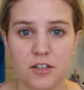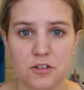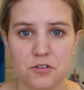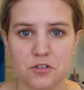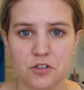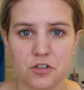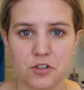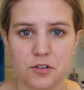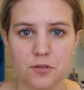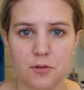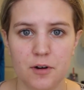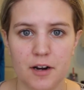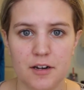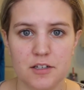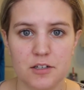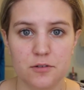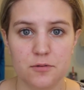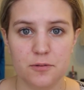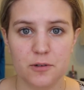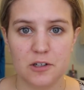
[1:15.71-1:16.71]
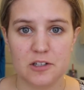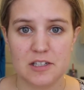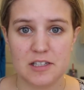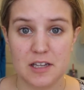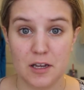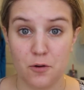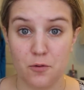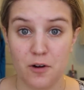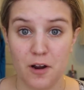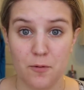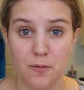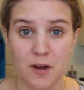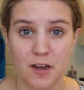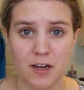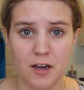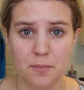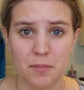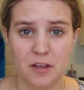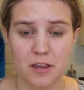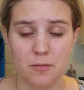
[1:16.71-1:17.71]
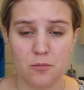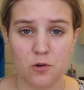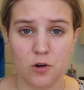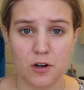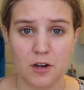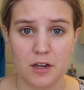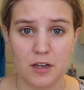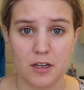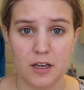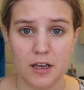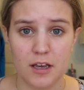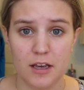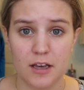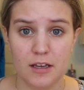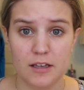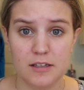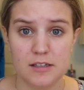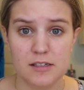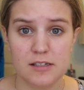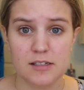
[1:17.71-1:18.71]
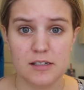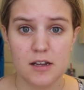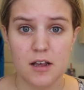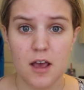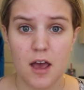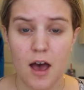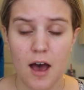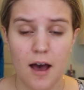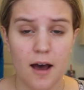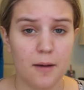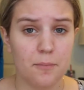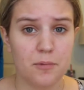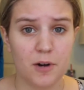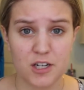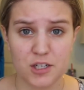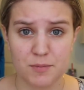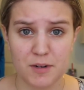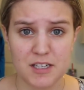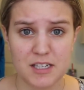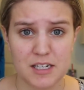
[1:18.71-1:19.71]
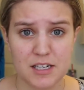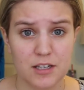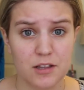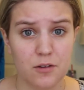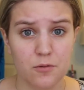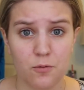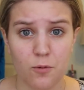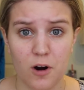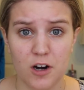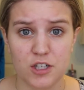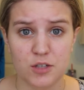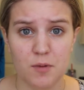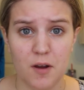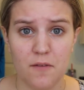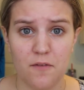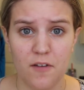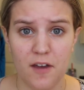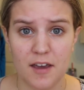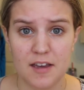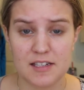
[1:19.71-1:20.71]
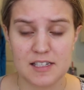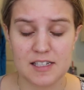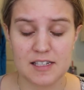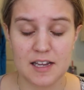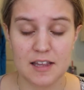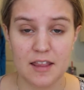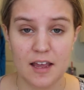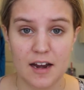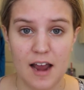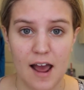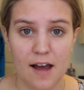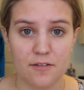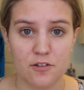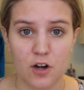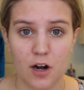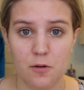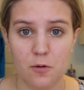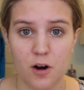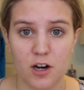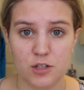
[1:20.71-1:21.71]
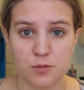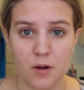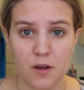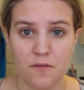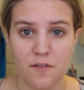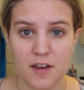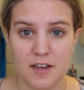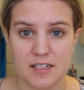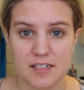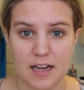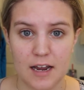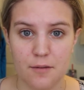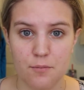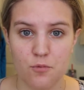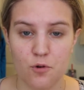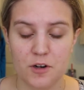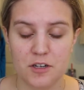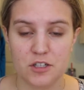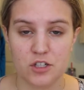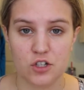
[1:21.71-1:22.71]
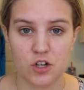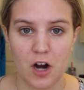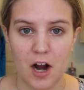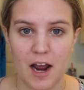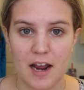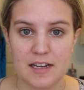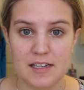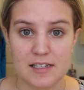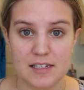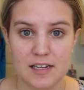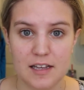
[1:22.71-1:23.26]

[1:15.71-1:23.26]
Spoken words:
Usually what I do first thing when I wake up in the morning is brush my teeth and wash my face, and then after I wash my face I moisturize,